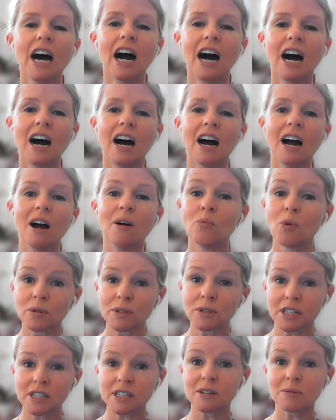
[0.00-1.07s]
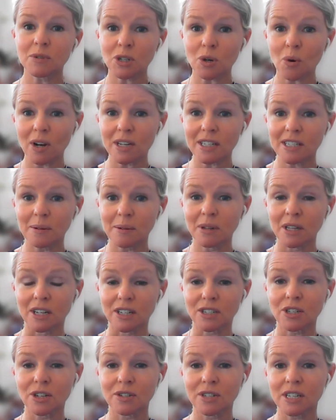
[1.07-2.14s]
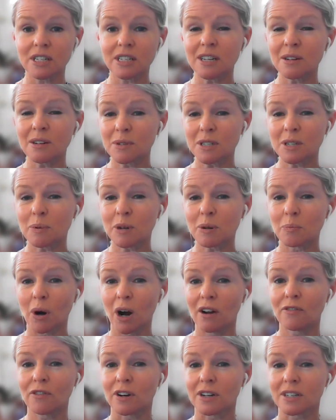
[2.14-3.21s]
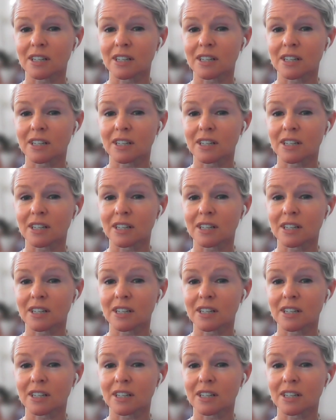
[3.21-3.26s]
And Walt Disney was quite similar. So Disney was a big buy